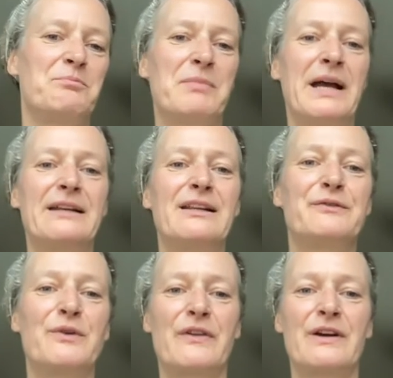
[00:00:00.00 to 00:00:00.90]
might live
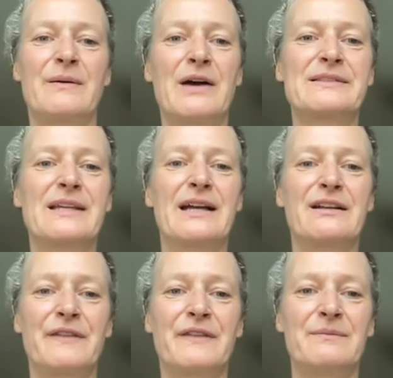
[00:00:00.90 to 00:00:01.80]
further outside
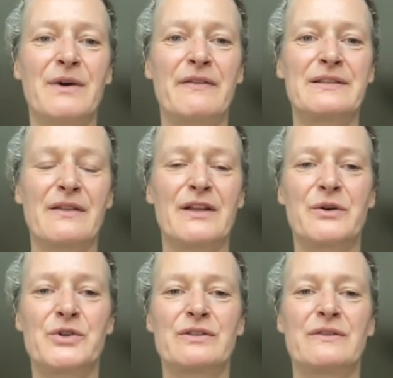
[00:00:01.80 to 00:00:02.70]
of the Southern
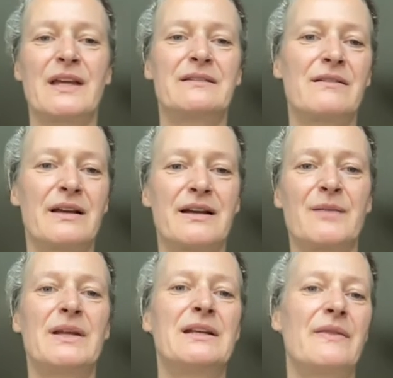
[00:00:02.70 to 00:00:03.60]
Ocean that
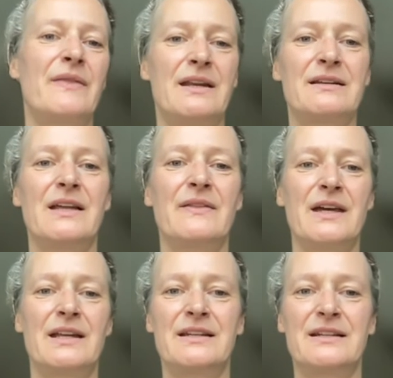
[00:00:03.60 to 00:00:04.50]
come in and
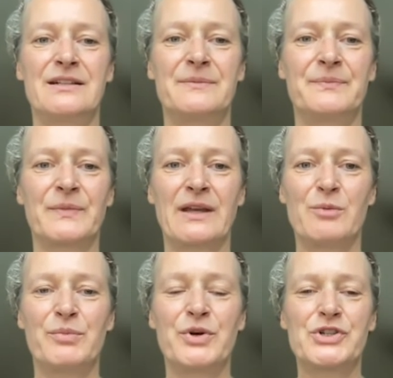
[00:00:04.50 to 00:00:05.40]
then
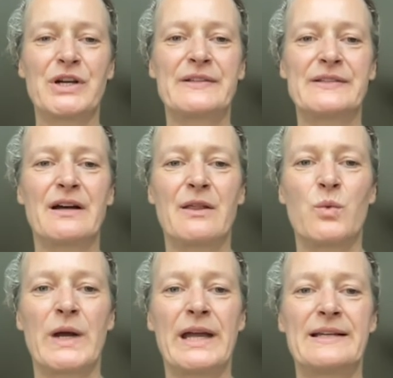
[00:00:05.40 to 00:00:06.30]
push others out of the
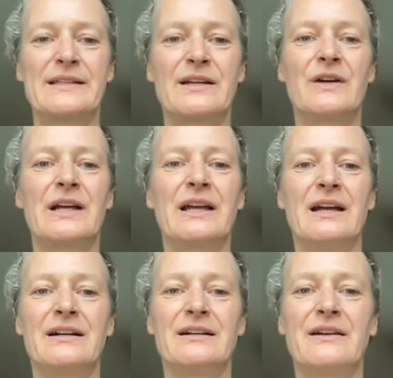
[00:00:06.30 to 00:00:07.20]
way. So
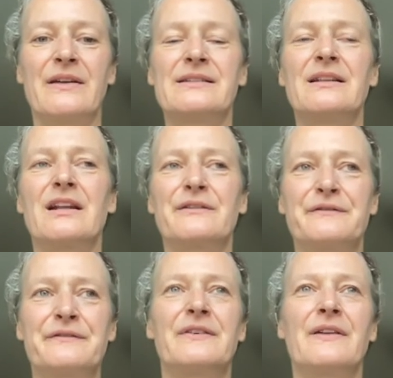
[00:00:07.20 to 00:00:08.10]

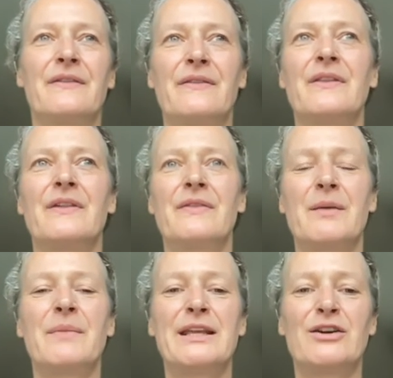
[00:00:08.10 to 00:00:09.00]
there
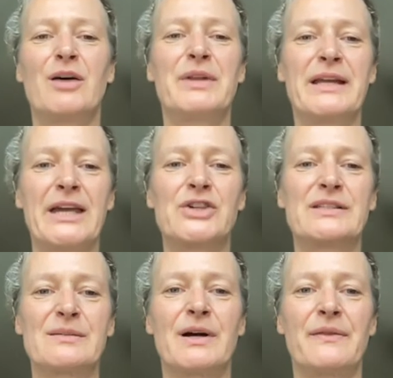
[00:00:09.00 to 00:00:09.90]
are many
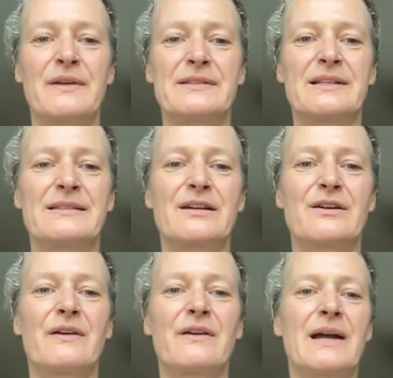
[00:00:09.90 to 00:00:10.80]
complications about this, and
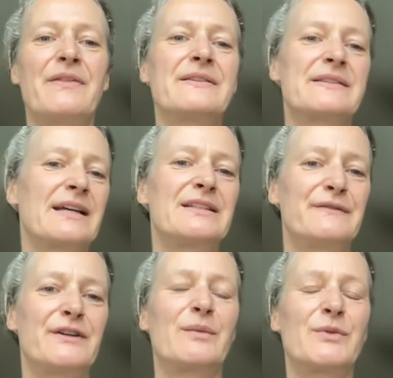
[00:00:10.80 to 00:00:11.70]
so I think the
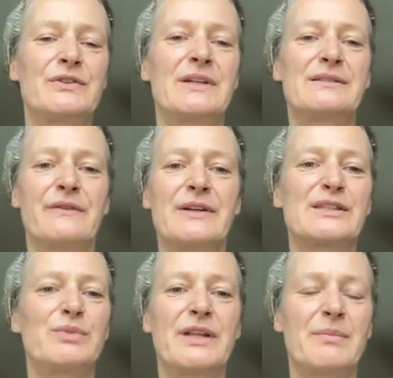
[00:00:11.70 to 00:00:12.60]
scientific community is very
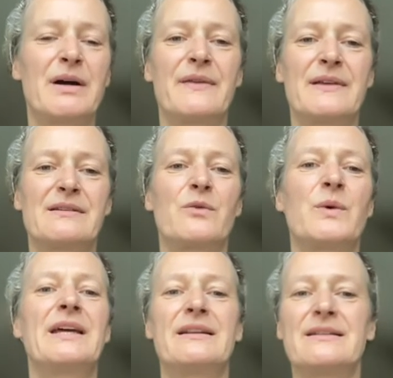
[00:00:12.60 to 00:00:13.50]
split about this. On the
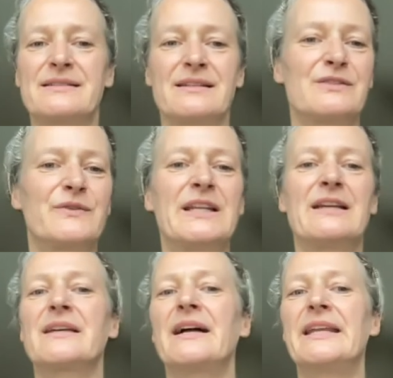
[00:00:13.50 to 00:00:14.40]
one hand, it's really
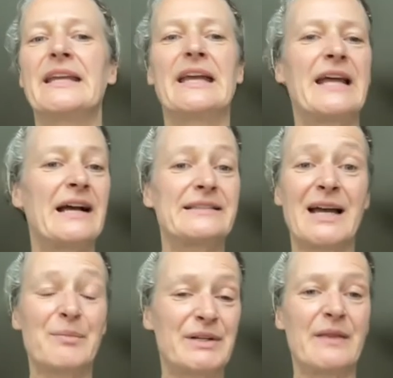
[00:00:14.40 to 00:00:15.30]
exciting. It has
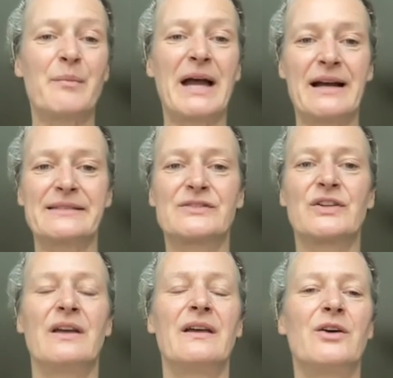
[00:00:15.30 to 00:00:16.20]
happened in the
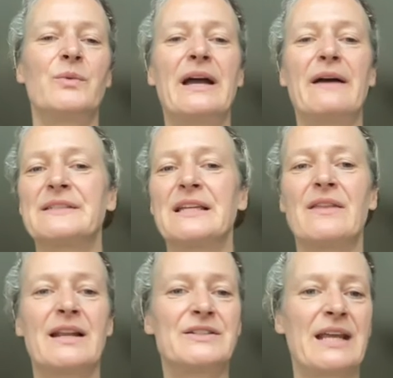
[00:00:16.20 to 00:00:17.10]
past. We have seen
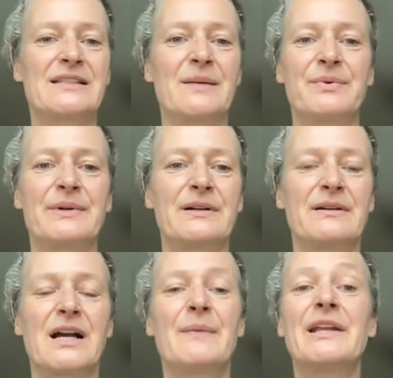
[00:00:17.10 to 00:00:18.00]
that it takes up
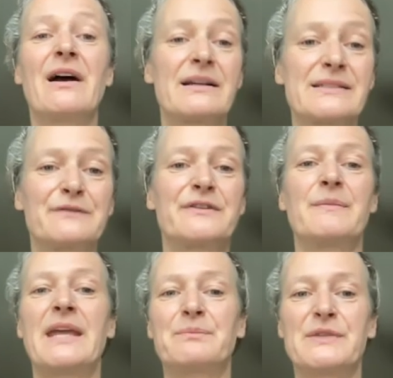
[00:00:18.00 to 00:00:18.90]
carbon dioxide
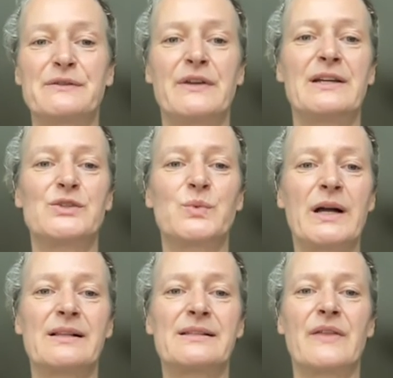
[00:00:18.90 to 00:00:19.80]
from the atmosphere as
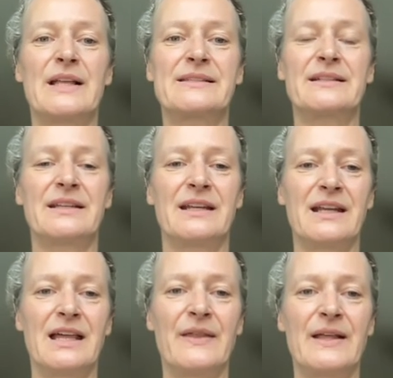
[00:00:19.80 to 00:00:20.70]
well. So
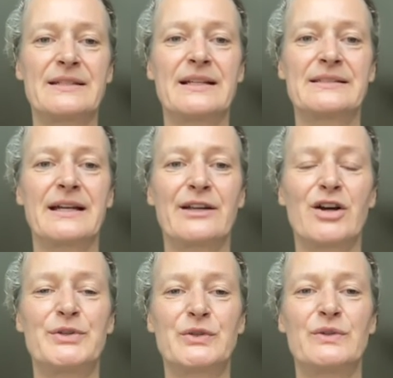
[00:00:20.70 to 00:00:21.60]
that's an exciting
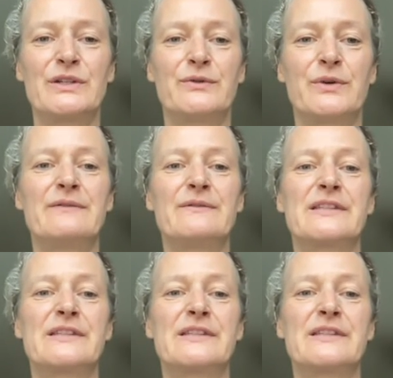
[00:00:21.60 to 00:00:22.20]
opportunity for even